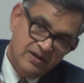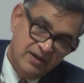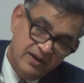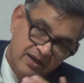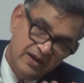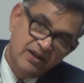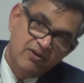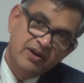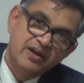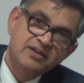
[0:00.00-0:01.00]
learning
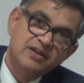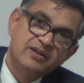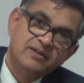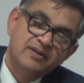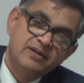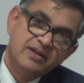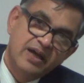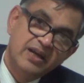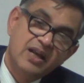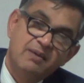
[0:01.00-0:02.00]
oriented,
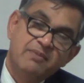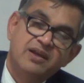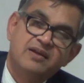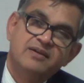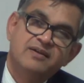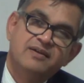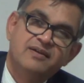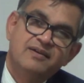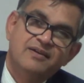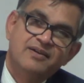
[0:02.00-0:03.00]
dynamic,
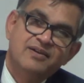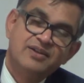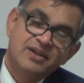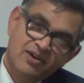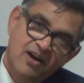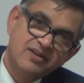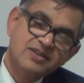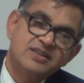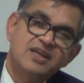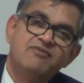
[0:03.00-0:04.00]

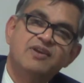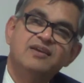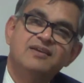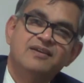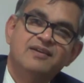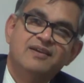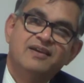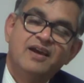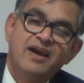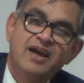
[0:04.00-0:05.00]
technology savvy
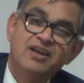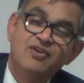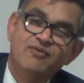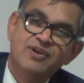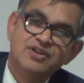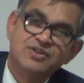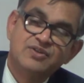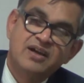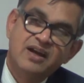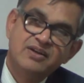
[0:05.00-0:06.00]
and you wish to
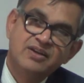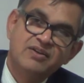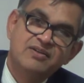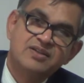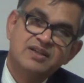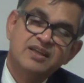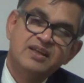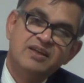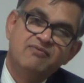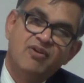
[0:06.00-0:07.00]
continuously
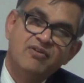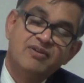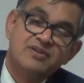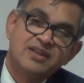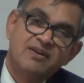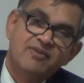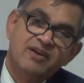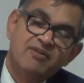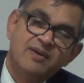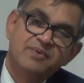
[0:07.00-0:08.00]
evolve yourself,
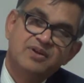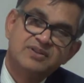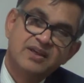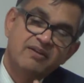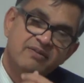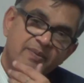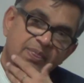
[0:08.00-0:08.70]
develop yourself